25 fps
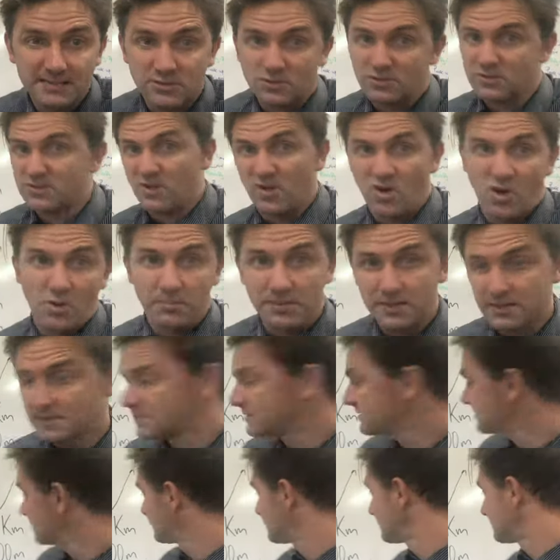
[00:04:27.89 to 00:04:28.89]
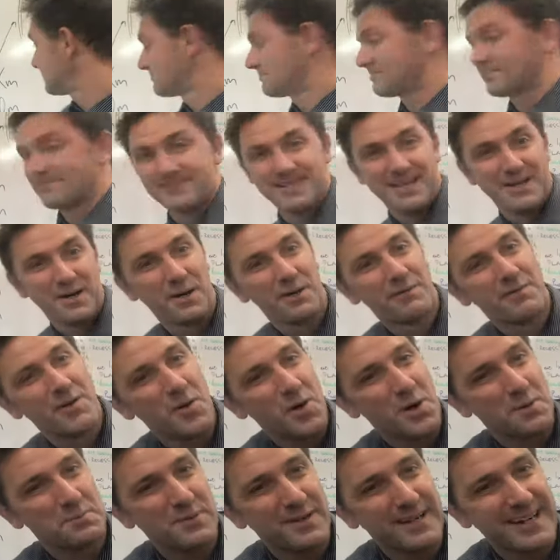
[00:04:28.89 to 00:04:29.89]
or kilometres, however you
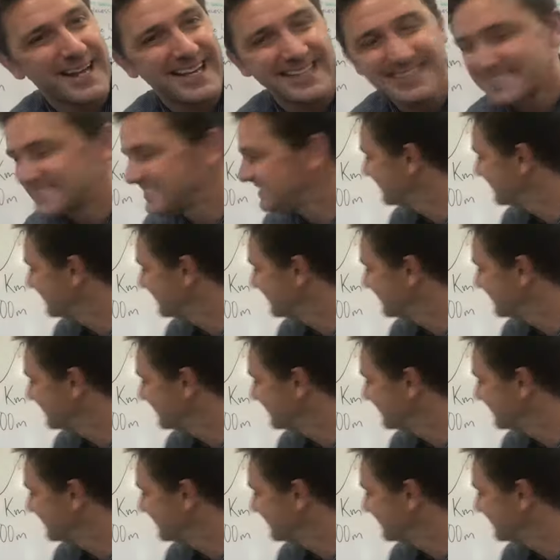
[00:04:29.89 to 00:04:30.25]
want to pronounce